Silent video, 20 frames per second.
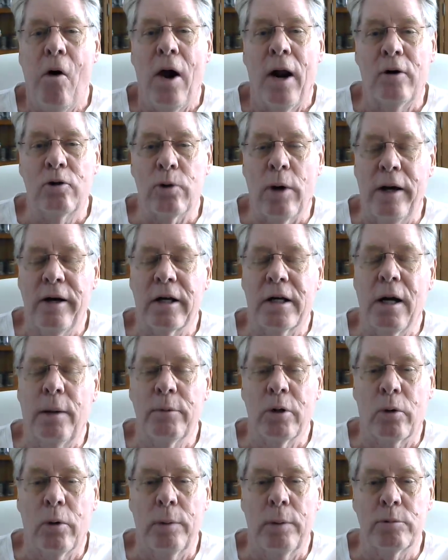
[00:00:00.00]
and trying to
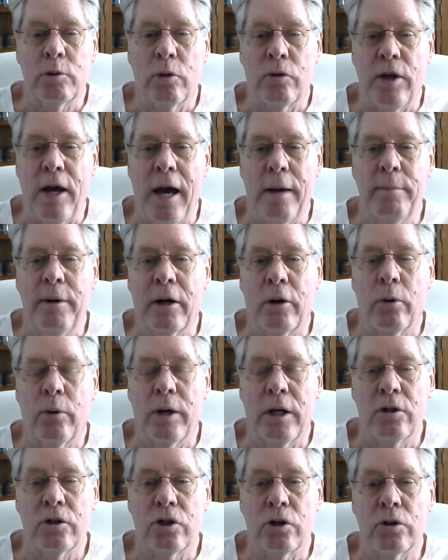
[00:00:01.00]
come to grips with admin
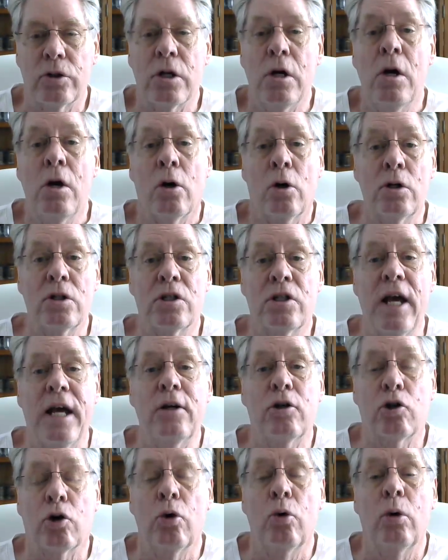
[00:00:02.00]
credentials, because they
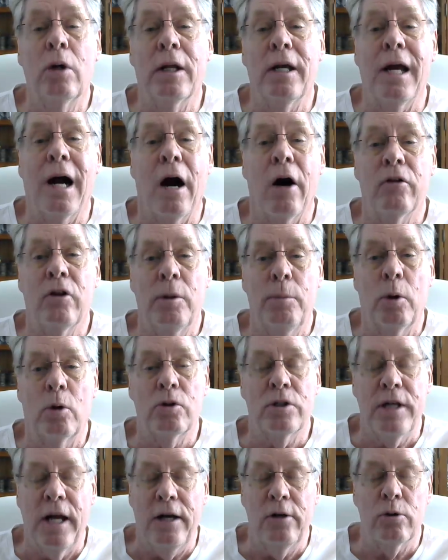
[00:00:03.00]
truly are the
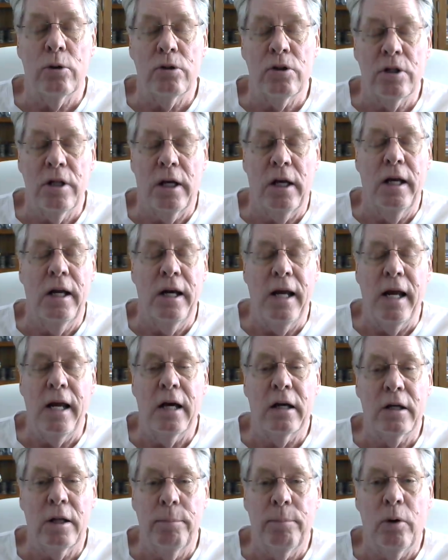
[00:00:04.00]
most dangerous thing in a
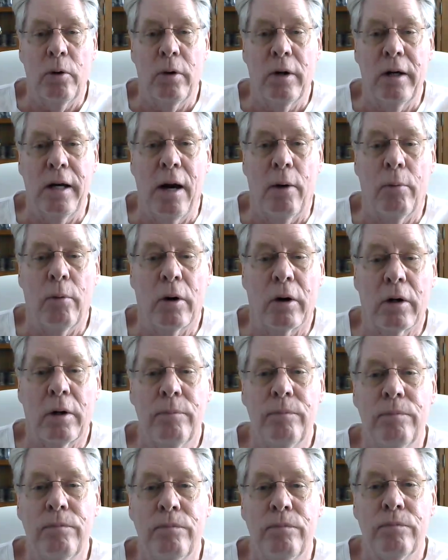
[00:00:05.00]
computing network.
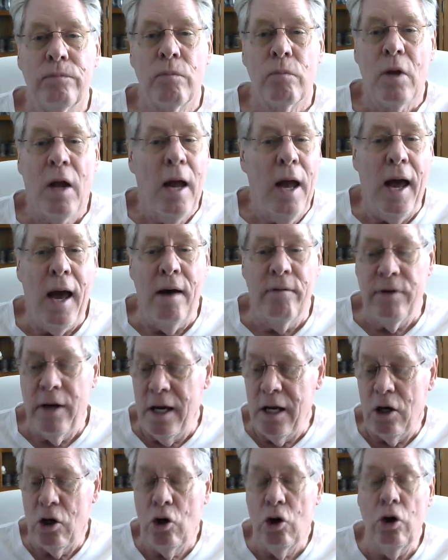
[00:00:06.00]
Have
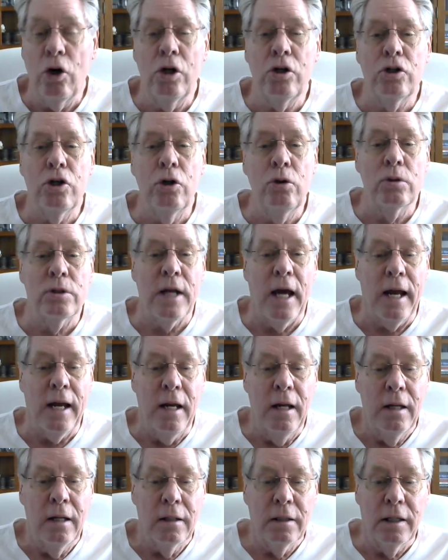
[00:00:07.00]
a good Tuesday.
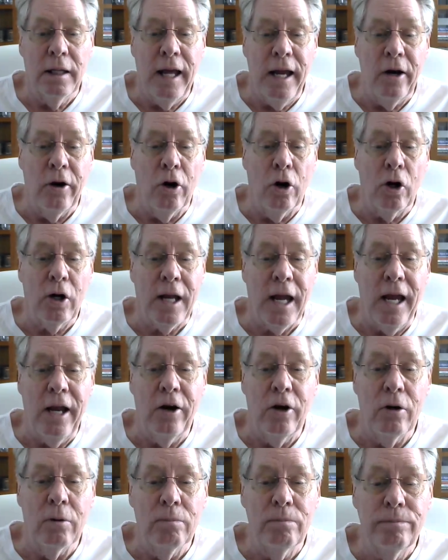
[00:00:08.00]
Later,
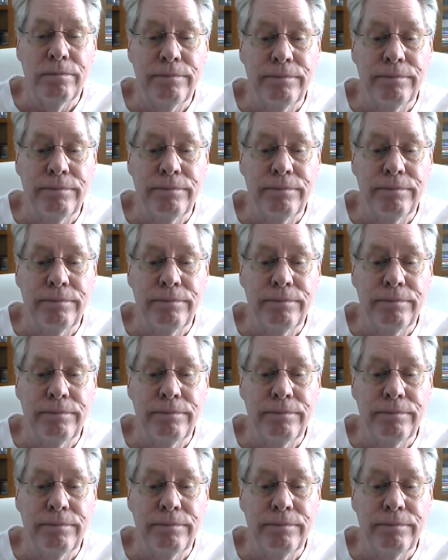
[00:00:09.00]
Gator.